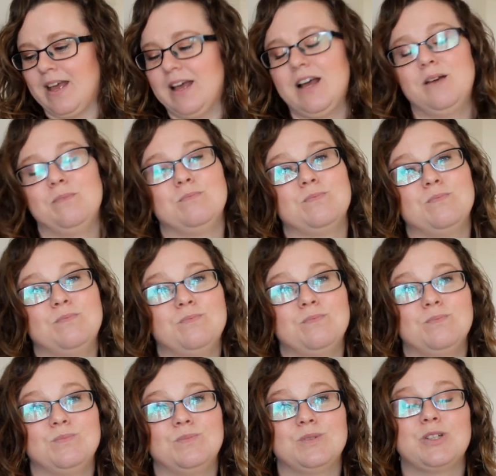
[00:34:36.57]

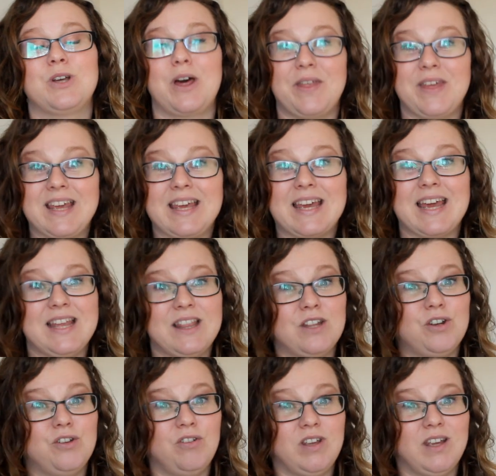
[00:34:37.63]
So I think in the
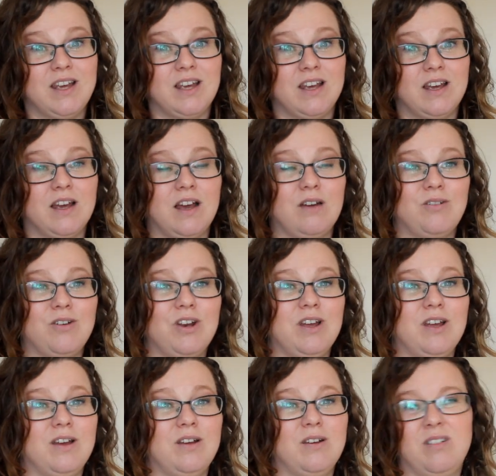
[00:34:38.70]
new year I'm
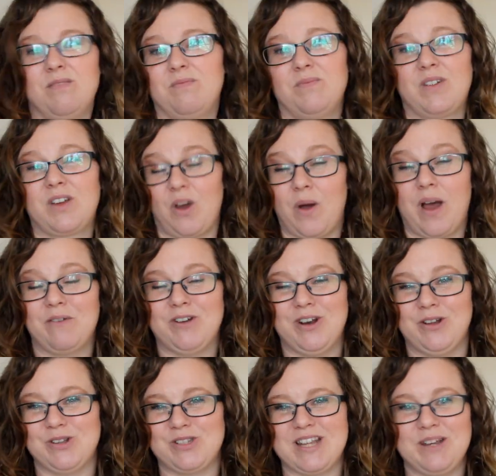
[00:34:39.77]
gonna go have a
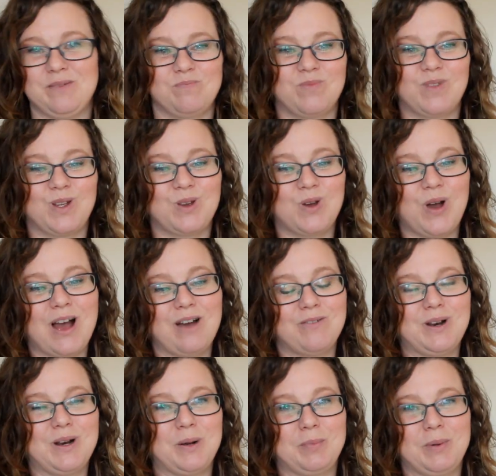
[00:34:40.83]
nosy, go have a
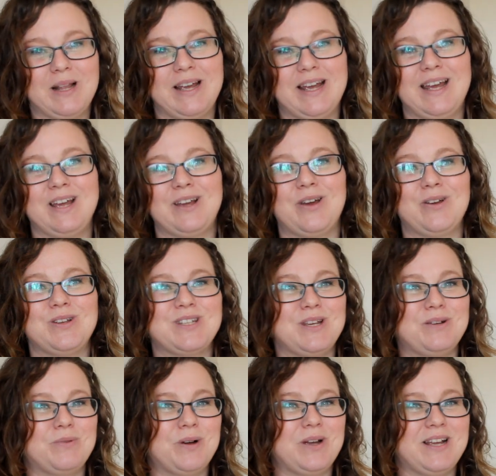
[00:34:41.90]
little play, go see
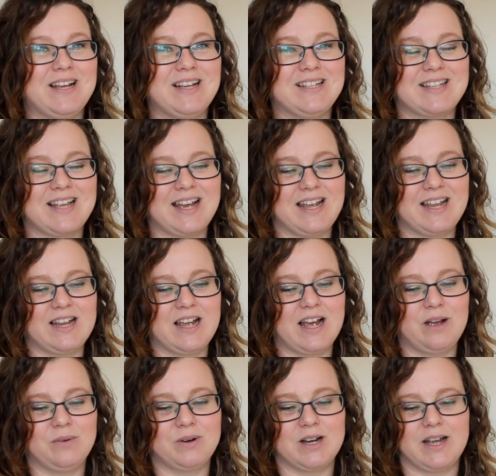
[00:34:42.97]
what it is that
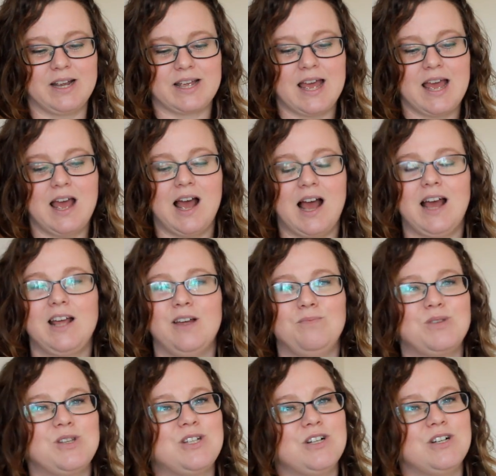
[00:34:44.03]
I would like. I am
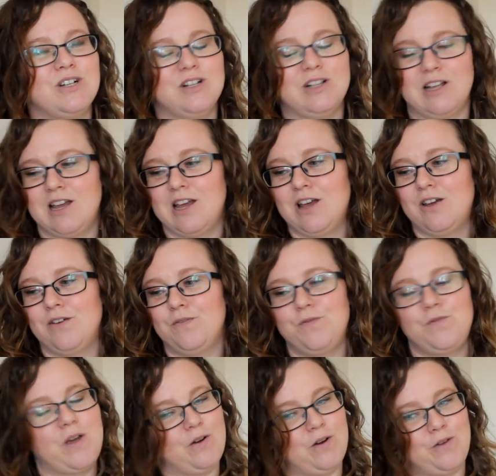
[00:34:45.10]
still
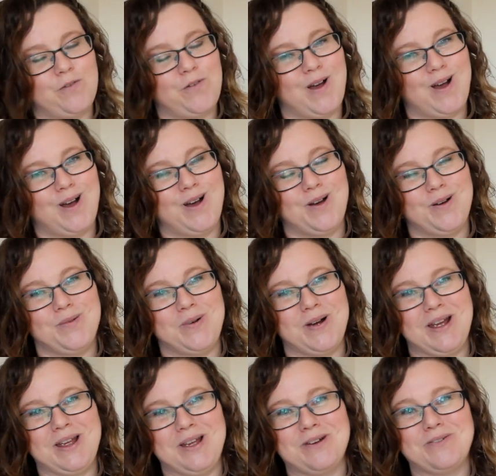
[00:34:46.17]
very far
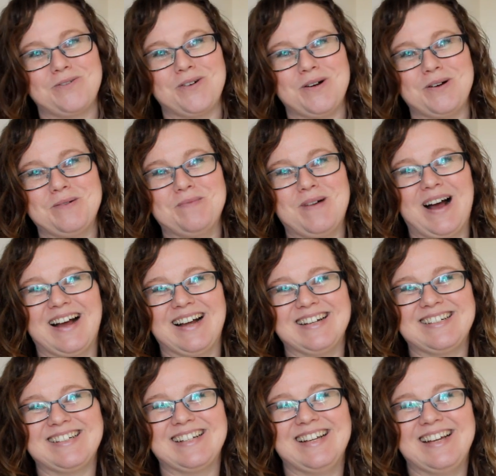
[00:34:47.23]
away from
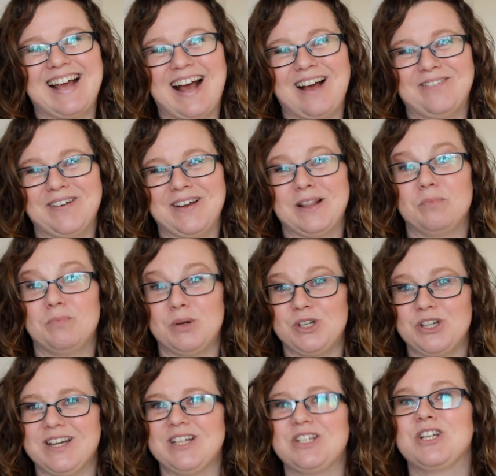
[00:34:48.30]
actually having the
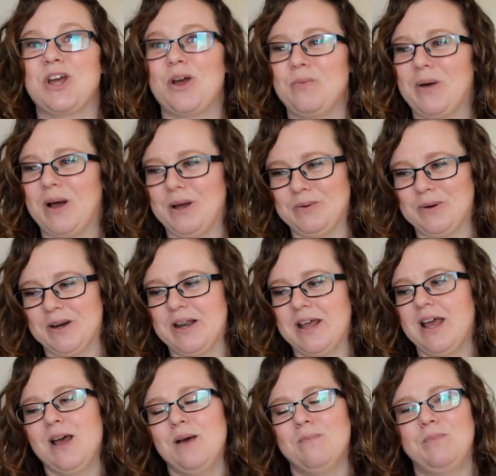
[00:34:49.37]
budget to go buy one,
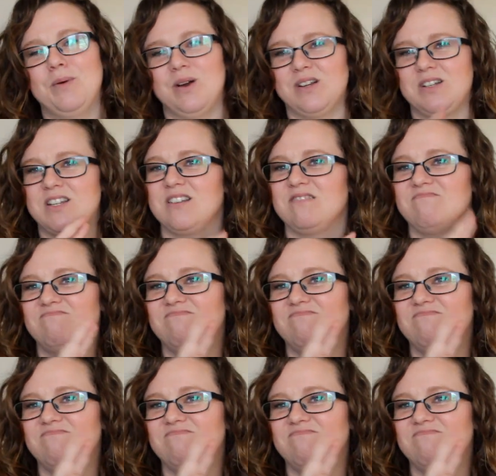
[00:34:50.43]
but